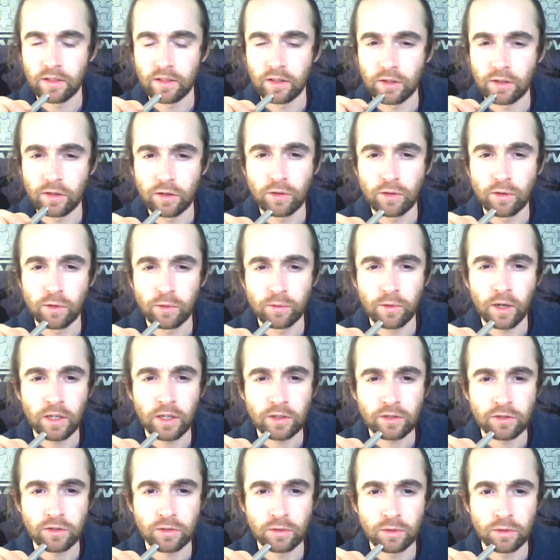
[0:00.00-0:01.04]
the
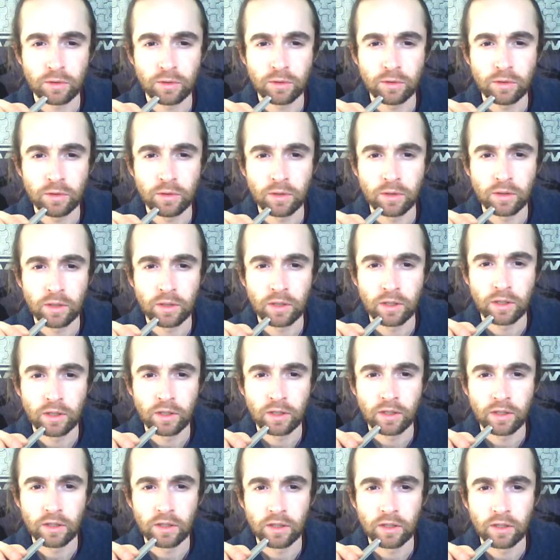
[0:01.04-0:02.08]
universal
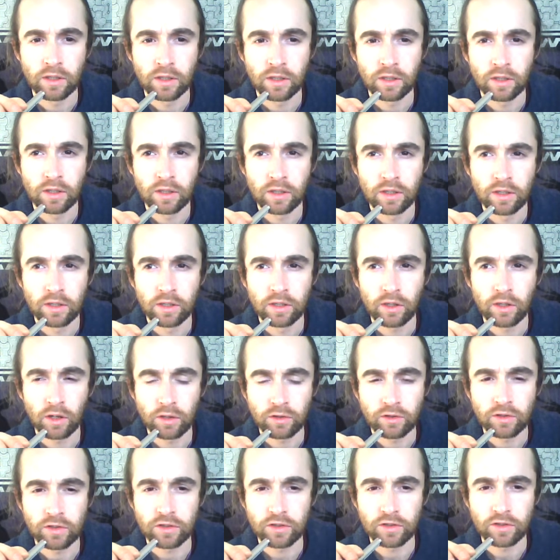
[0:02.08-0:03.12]

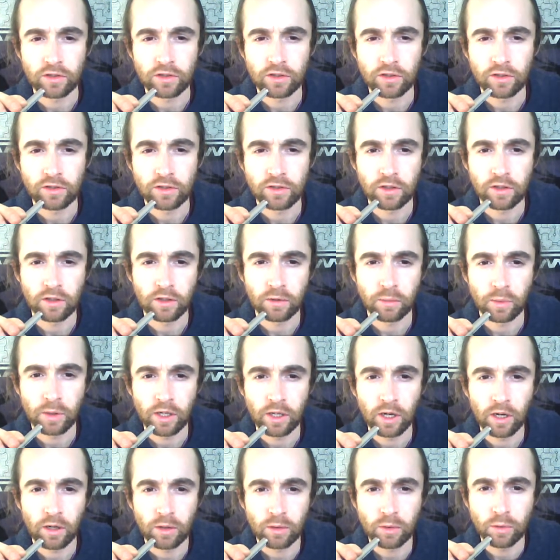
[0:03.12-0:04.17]
consciousness that we
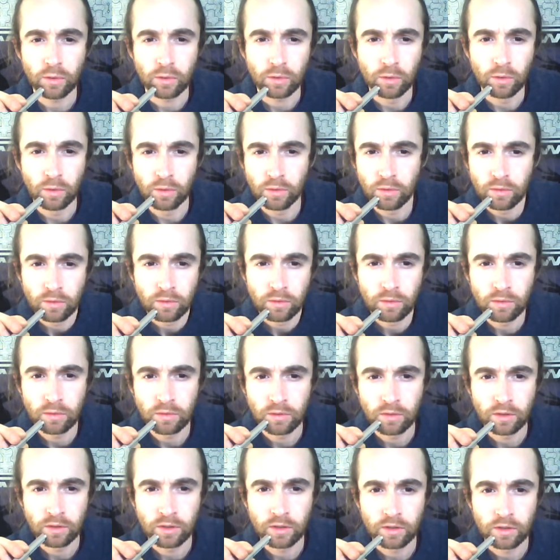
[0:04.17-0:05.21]
are all.
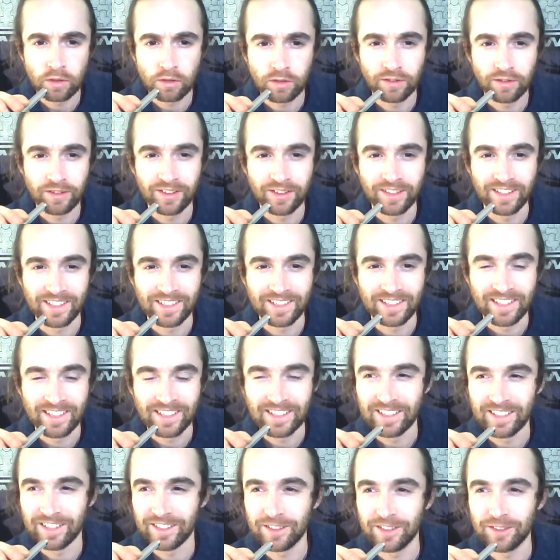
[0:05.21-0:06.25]
The
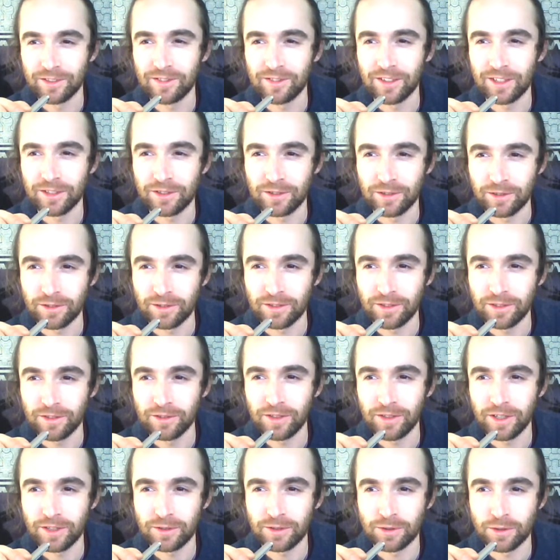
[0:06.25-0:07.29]

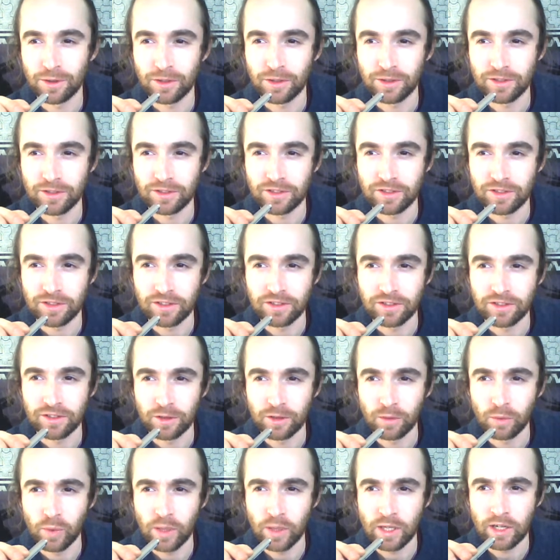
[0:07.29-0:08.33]
universal consciousness
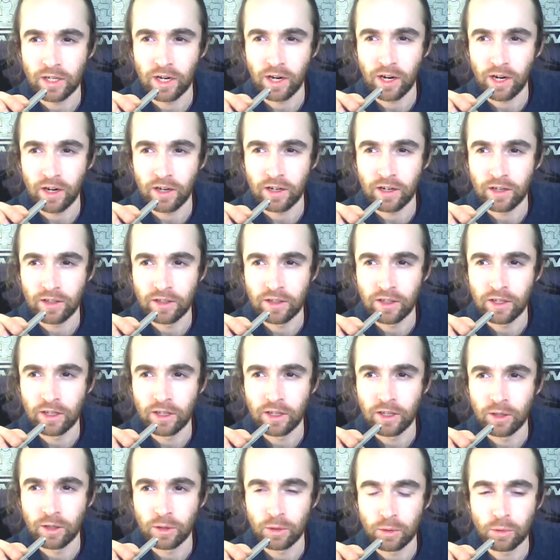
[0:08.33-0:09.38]
that we are
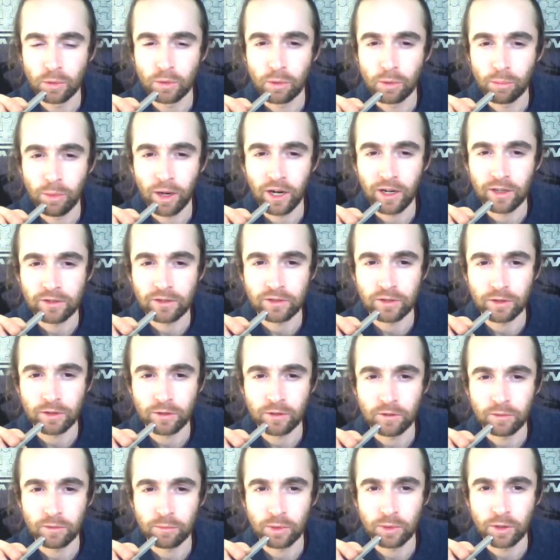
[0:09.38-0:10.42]
all a part
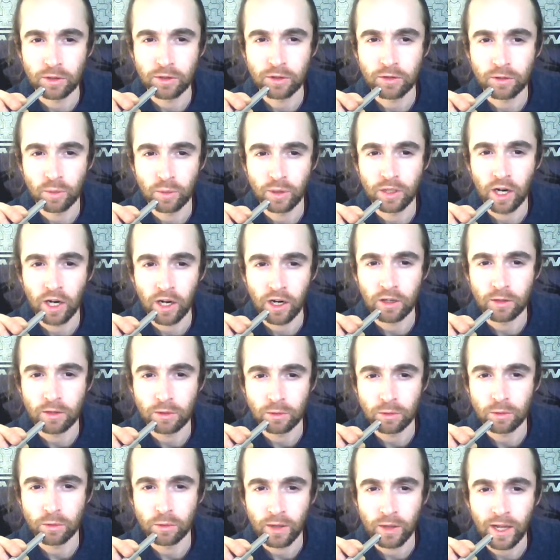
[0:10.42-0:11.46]
of, because we are
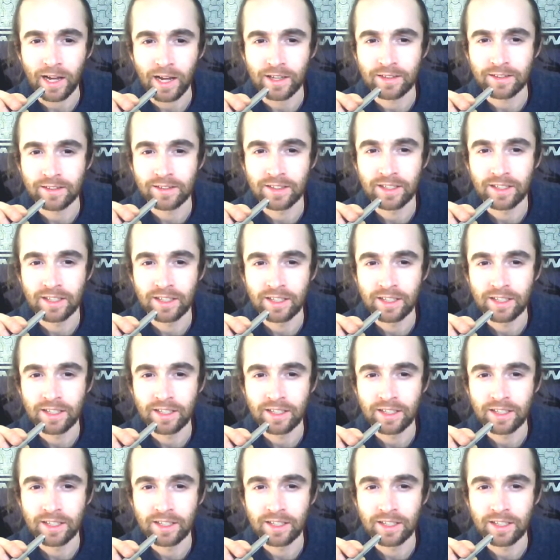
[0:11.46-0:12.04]
all that.